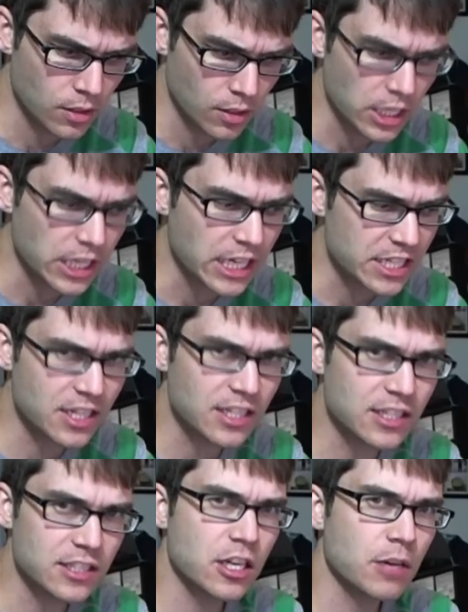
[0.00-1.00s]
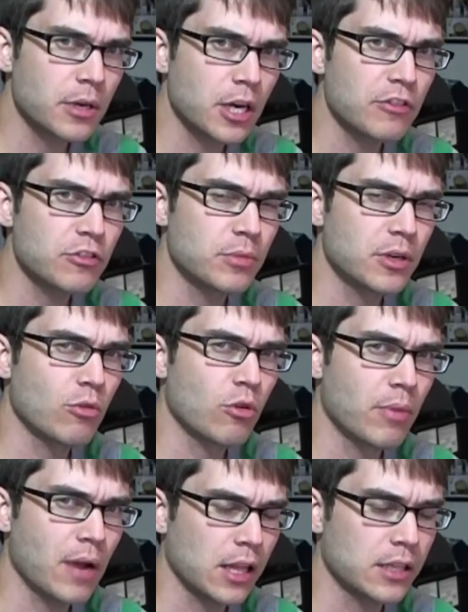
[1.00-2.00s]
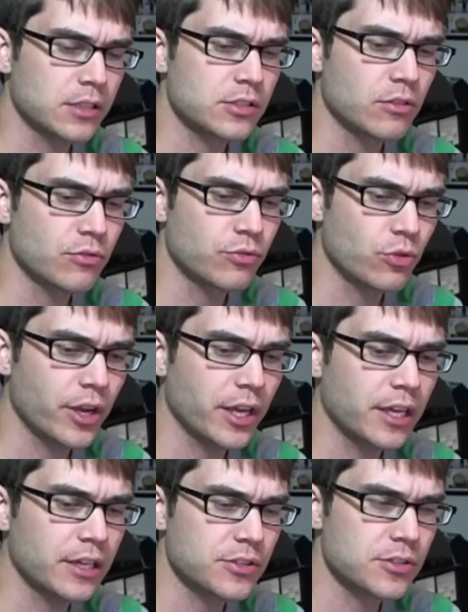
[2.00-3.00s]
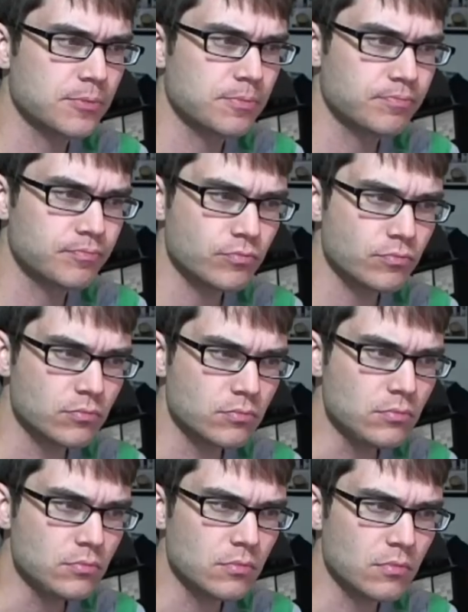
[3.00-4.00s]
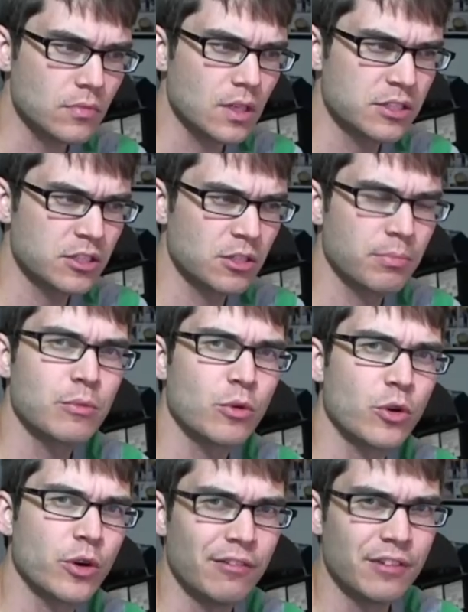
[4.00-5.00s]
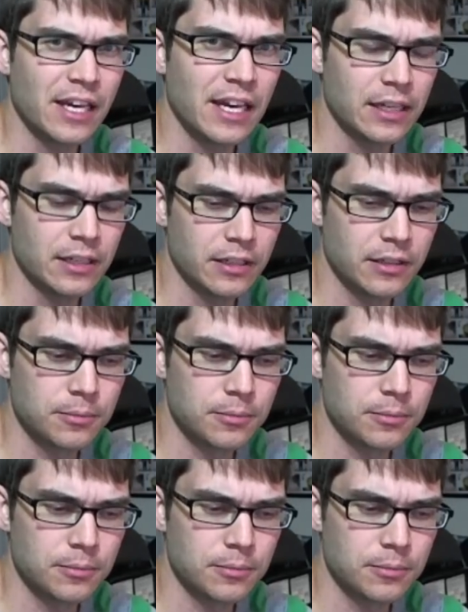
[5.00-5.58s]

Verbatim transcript: like I said, it's coming off a bit more balanced. Laphroaig is is a bit more heavy-handed.